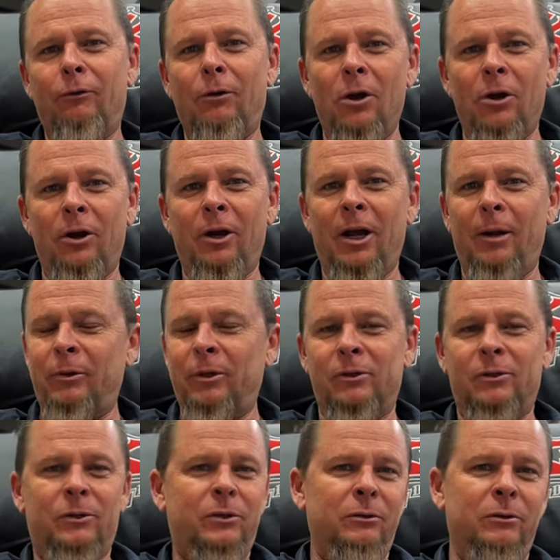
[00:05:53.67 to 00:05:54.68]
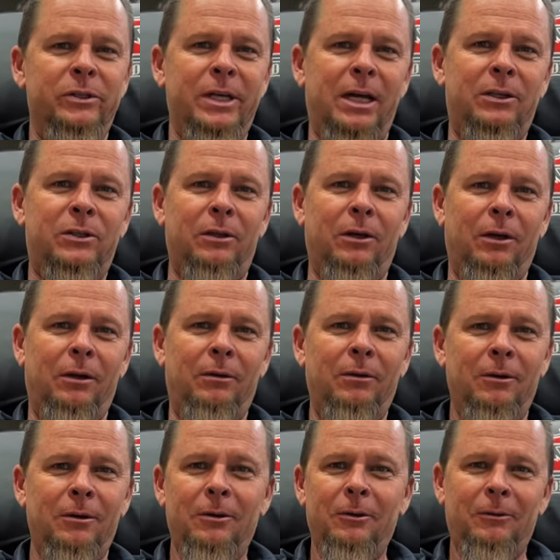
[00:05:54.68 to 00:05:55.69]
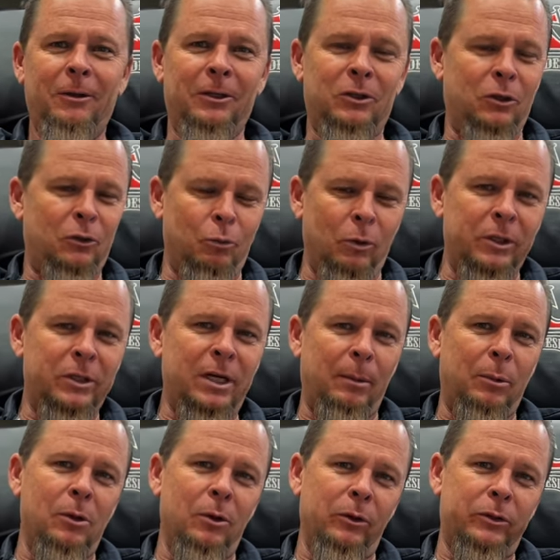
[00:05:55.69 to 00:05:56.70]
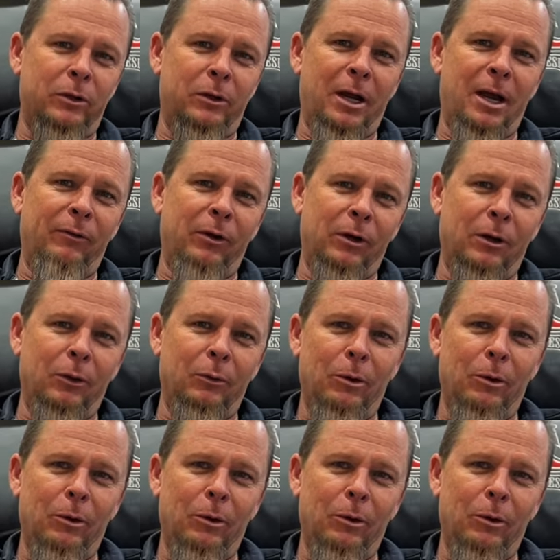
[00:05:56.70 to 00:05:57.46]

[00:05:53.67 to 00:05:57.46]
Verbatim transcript: drawing it up, because as soon as that's done, that's just one step closer to having it on the